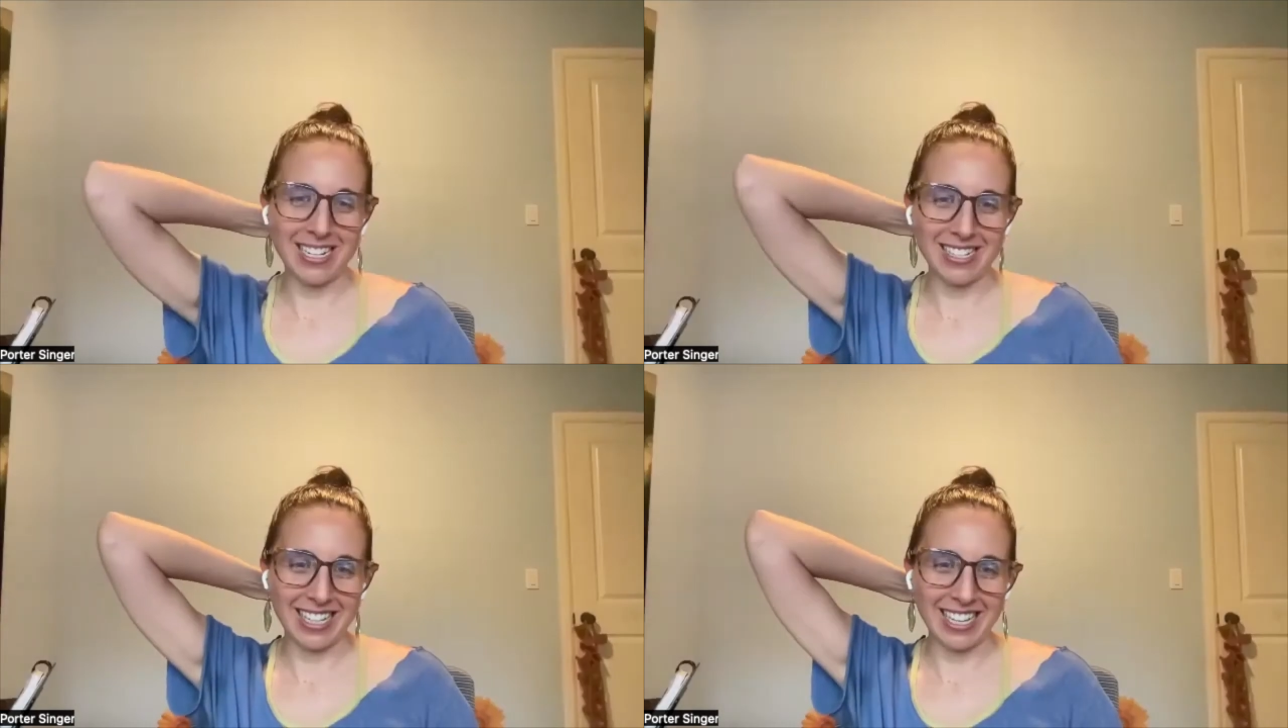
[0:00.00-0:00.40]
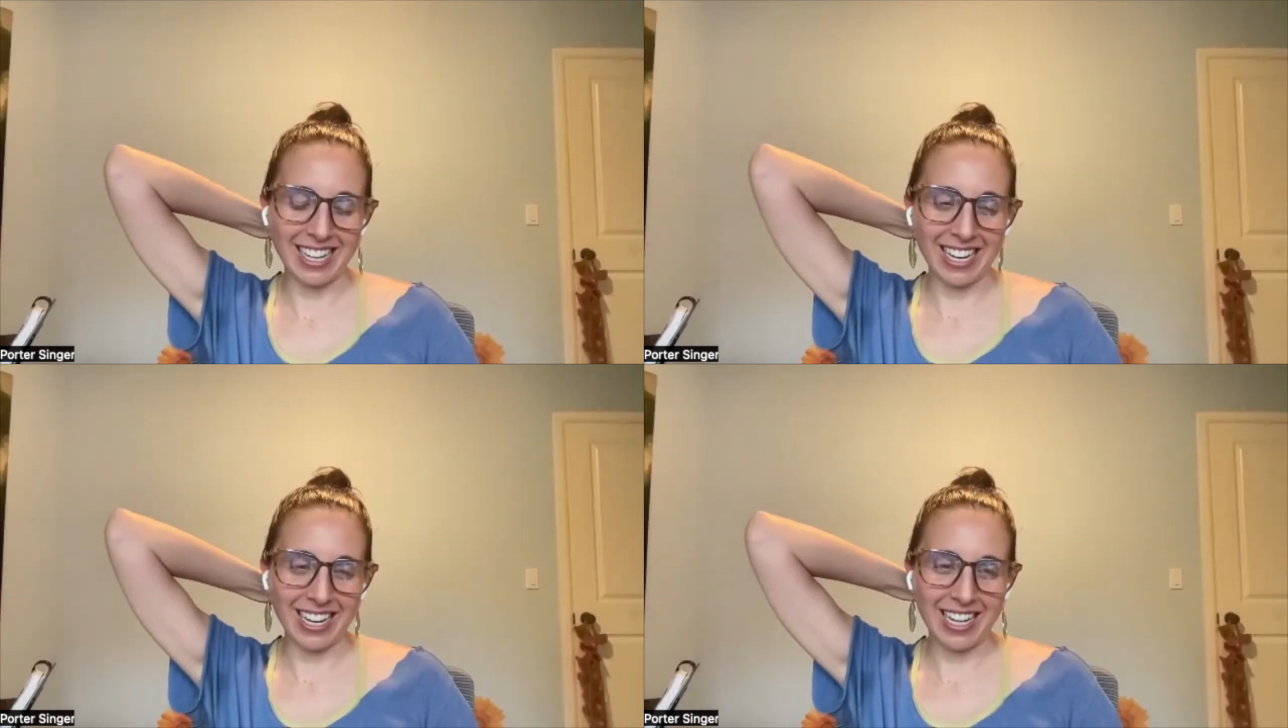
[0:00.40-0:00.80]
can hey. easily
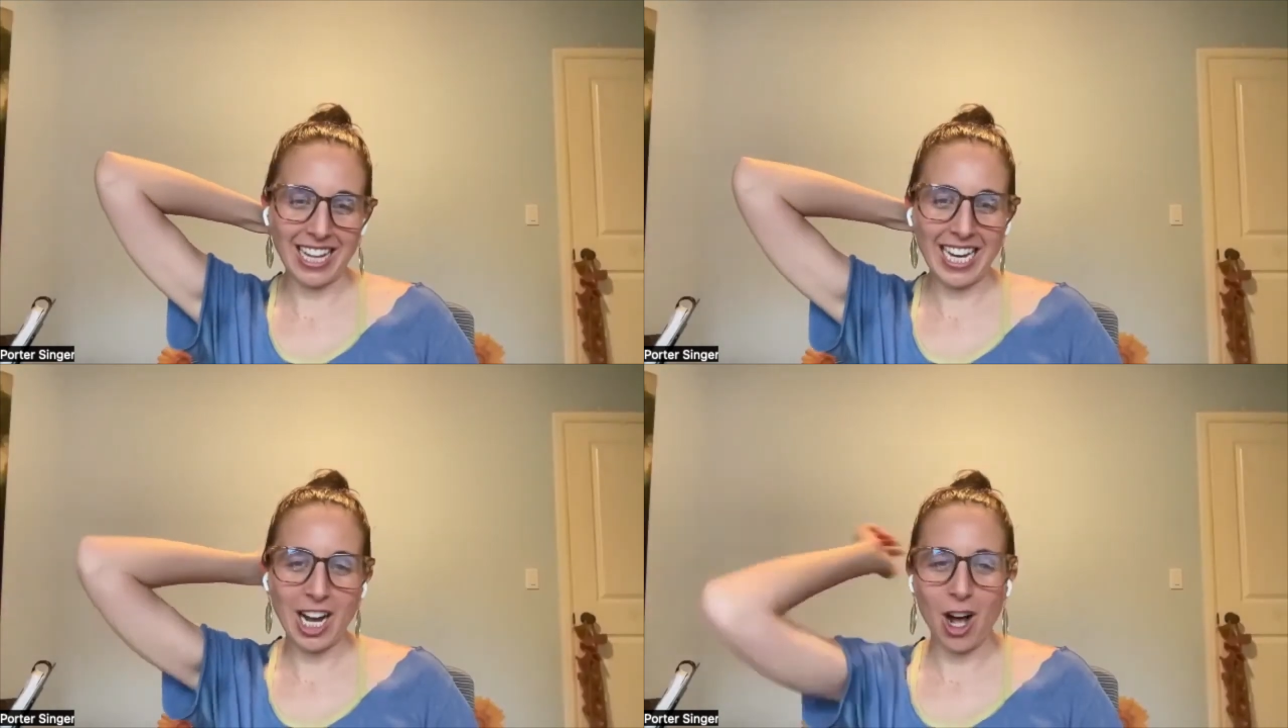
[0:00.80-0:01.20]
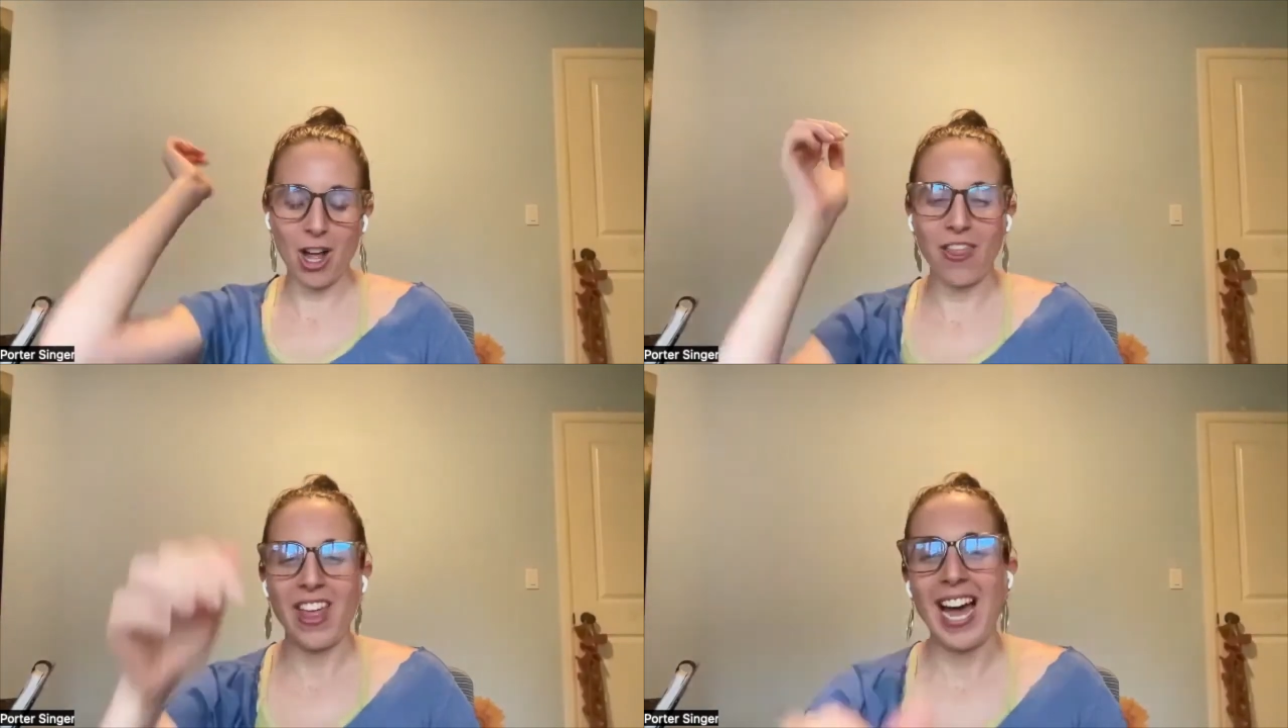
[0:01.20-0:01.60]
click click
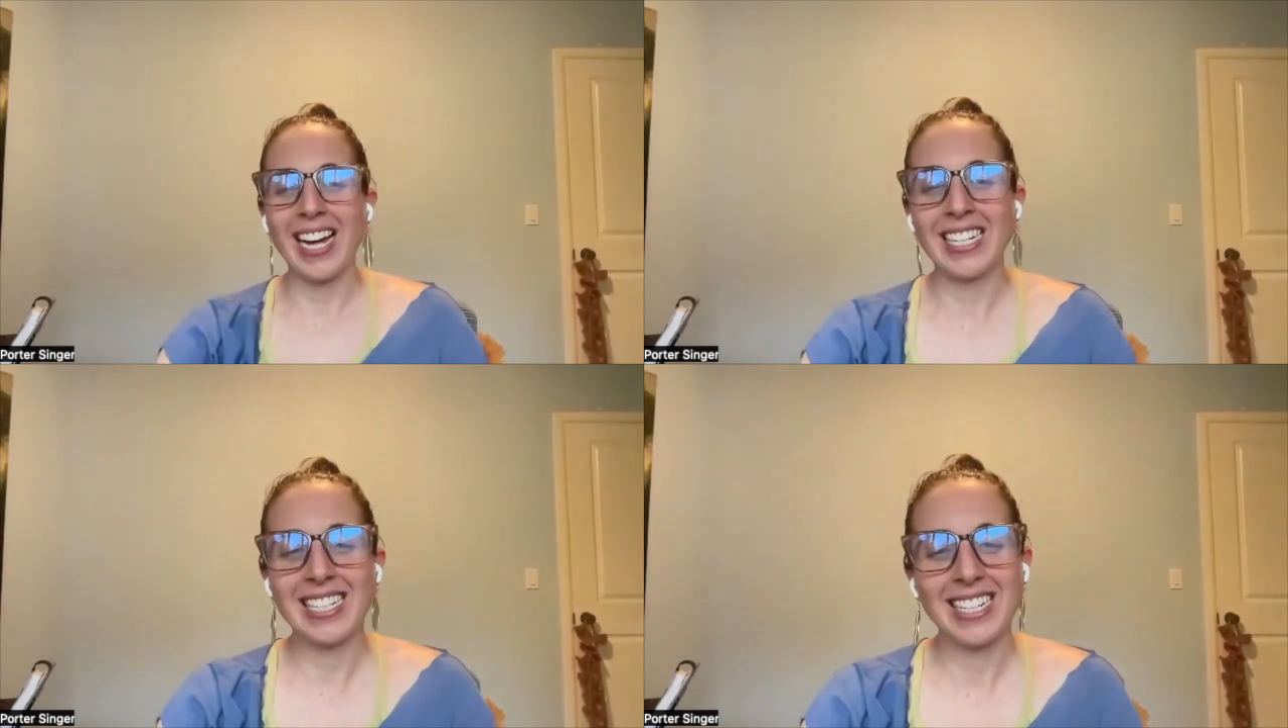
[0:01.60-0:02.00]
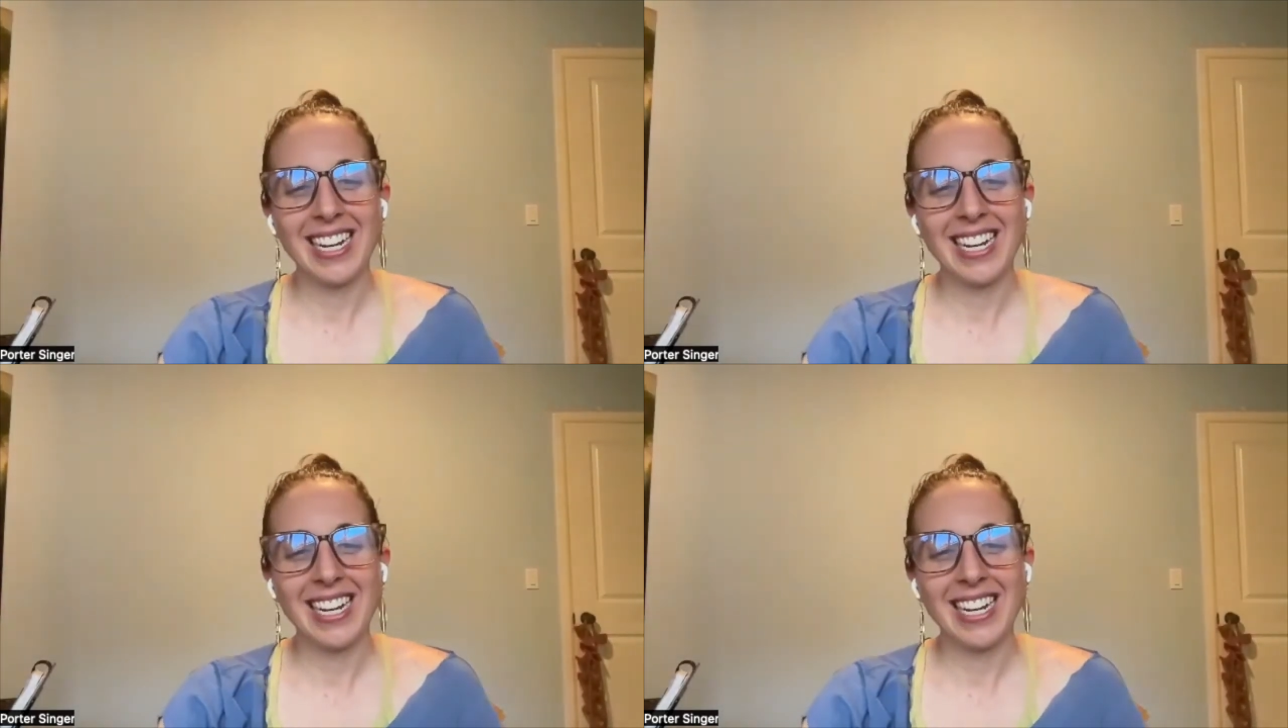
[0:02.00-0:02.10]
on that.